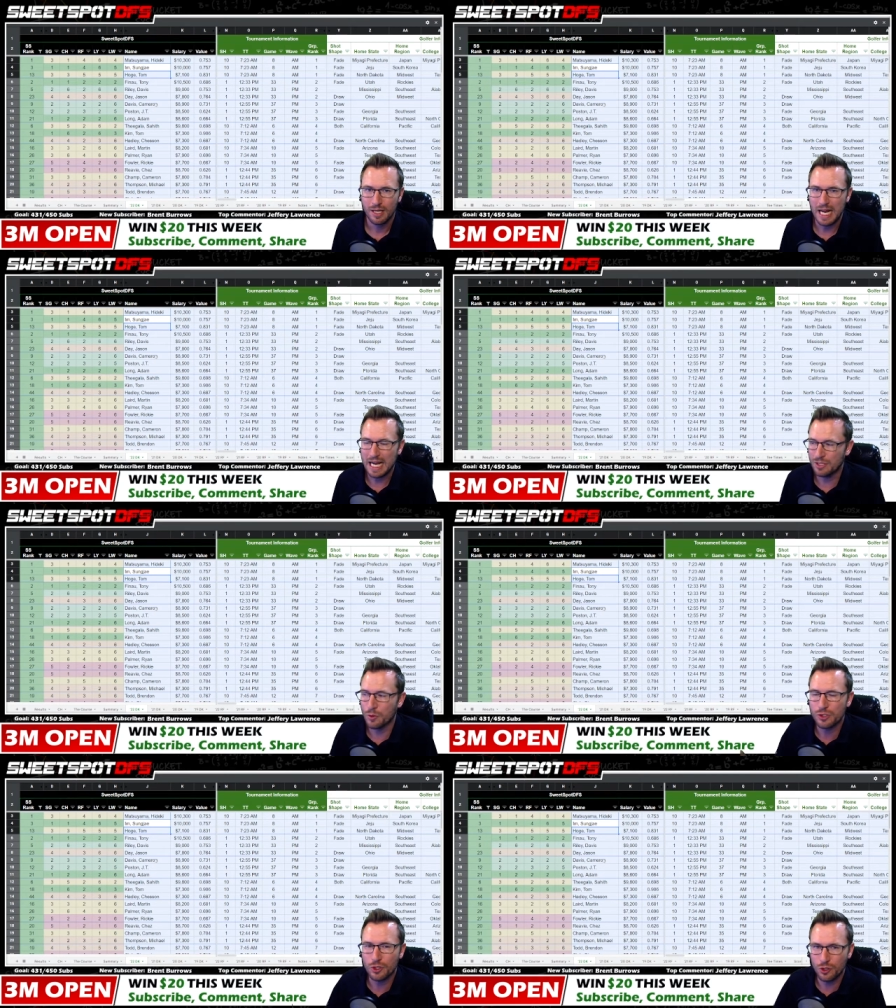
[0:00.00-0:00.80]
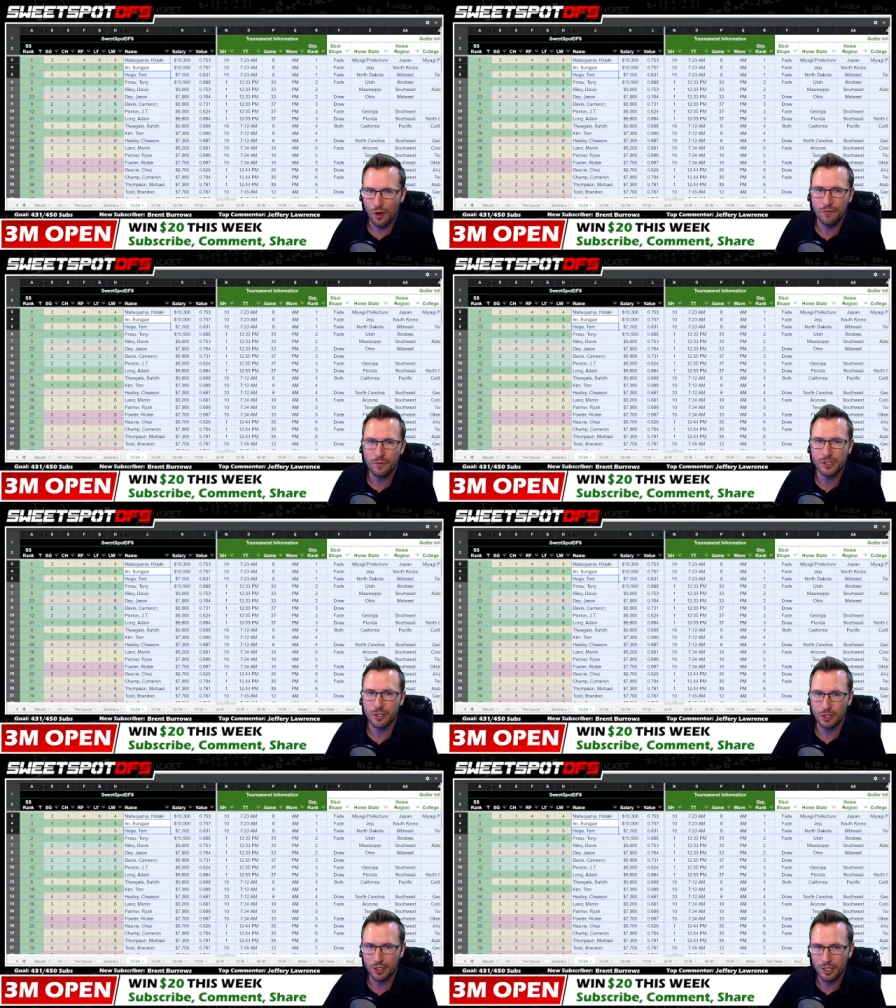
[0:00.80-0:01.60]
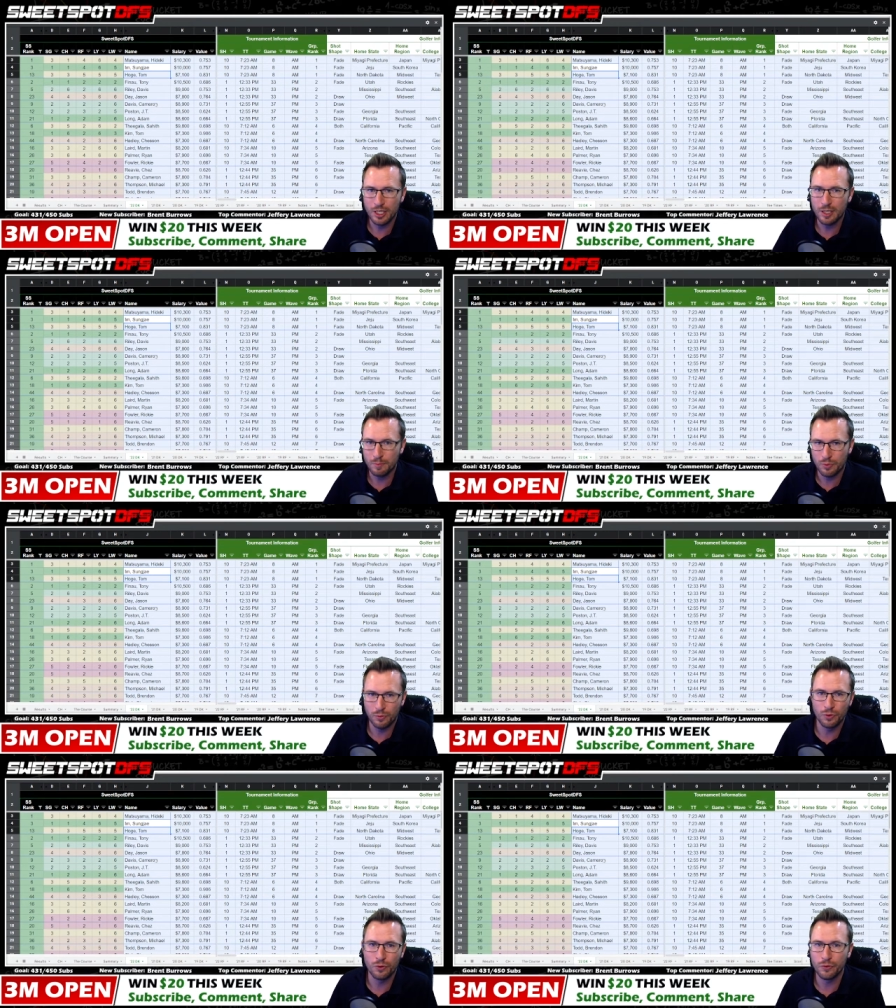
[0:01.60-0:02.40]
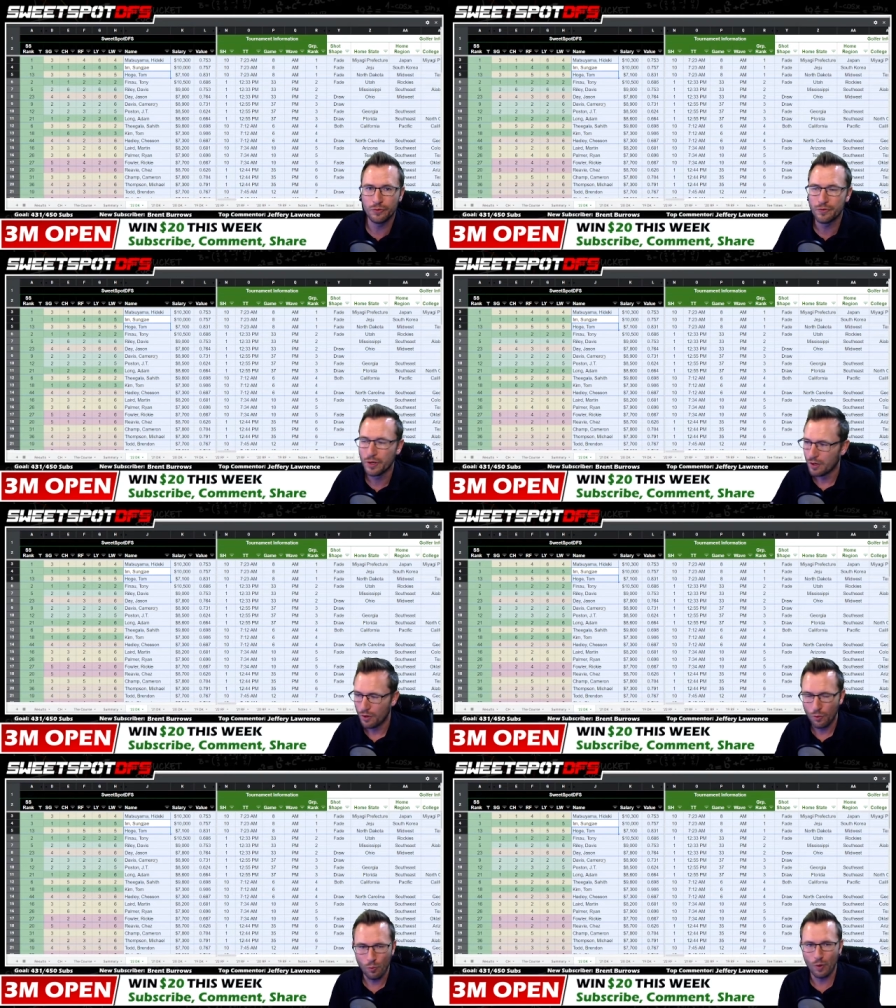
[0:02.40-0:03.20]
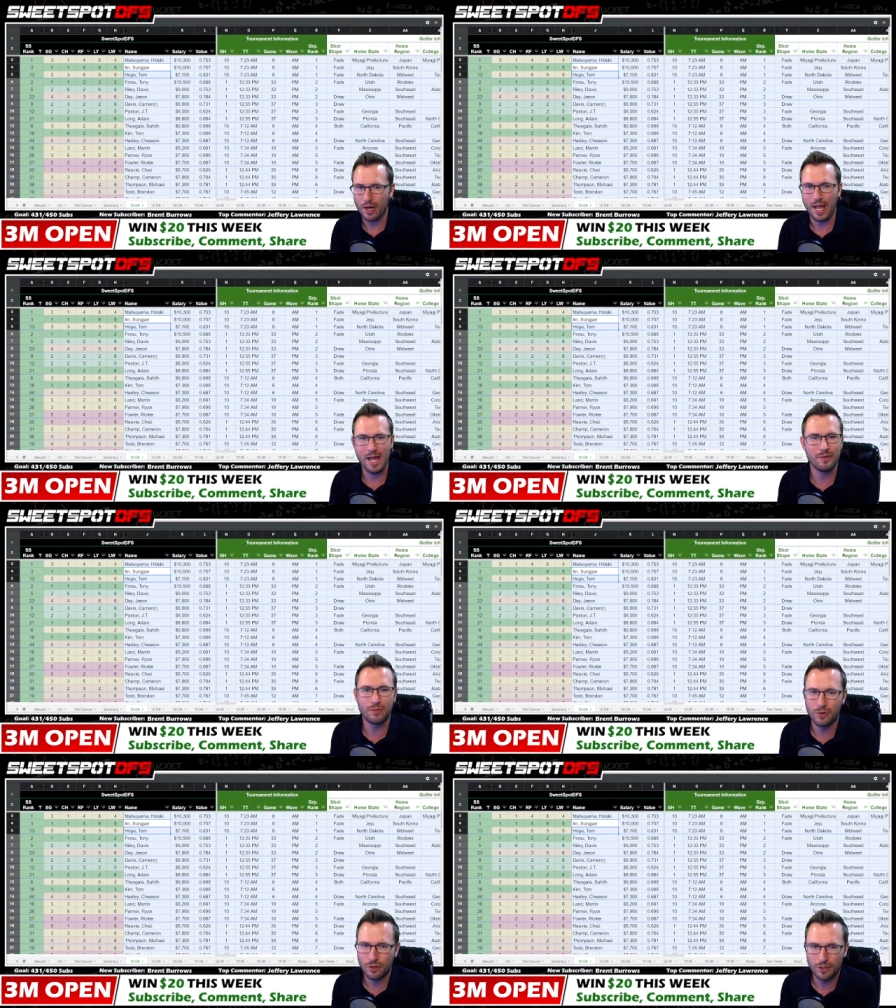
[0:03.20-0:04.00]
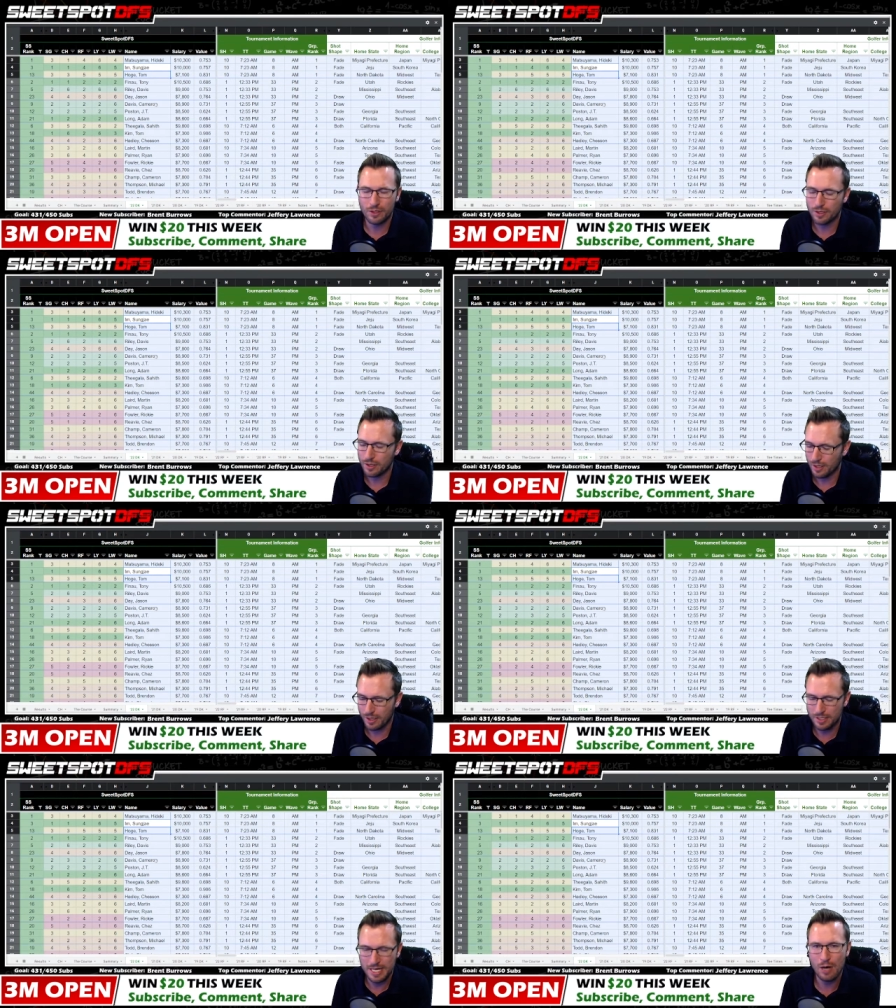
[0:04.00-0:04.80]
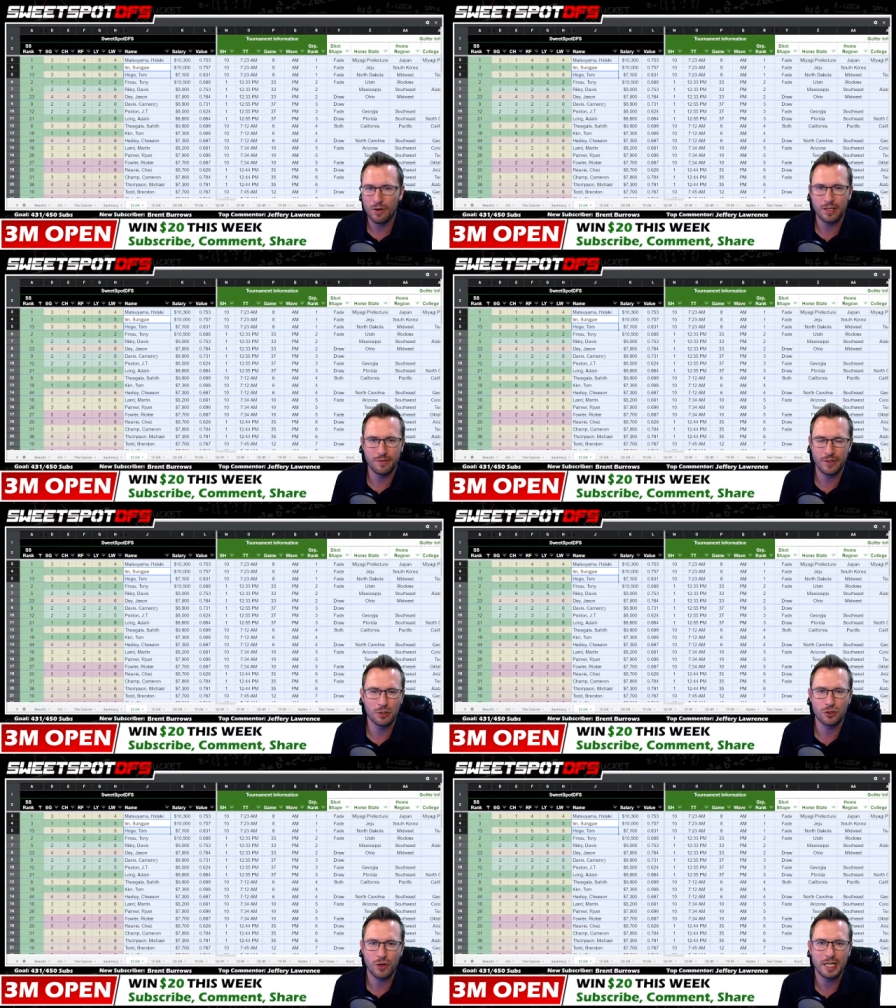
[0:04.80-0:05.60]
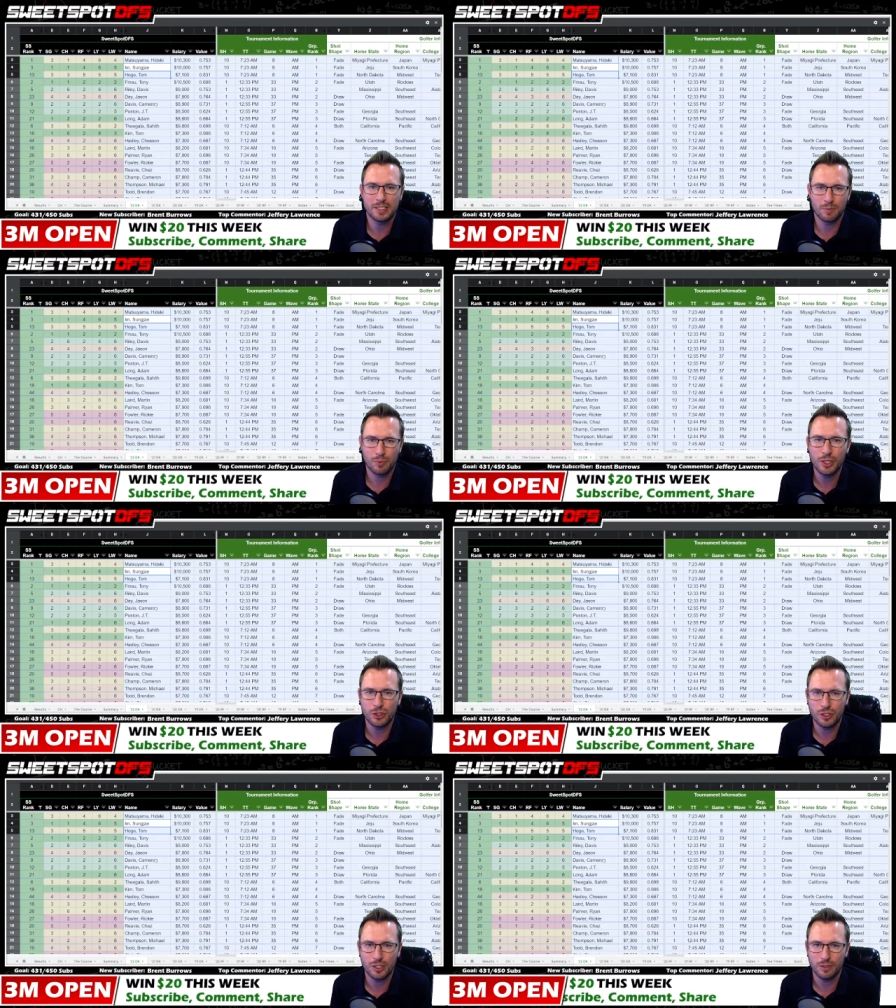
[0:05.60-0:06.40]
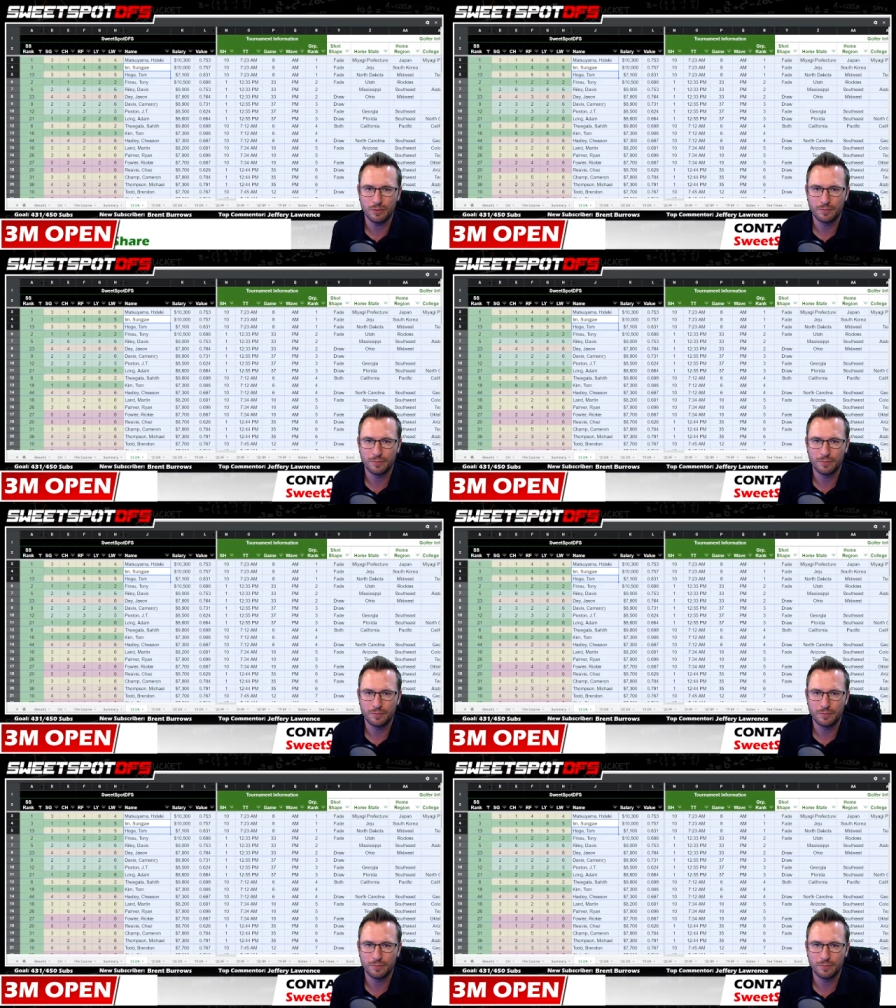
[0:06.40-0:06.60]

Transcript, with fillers: And those are golfers that are going to improve whatever uh, narrative they're trying to preach to you.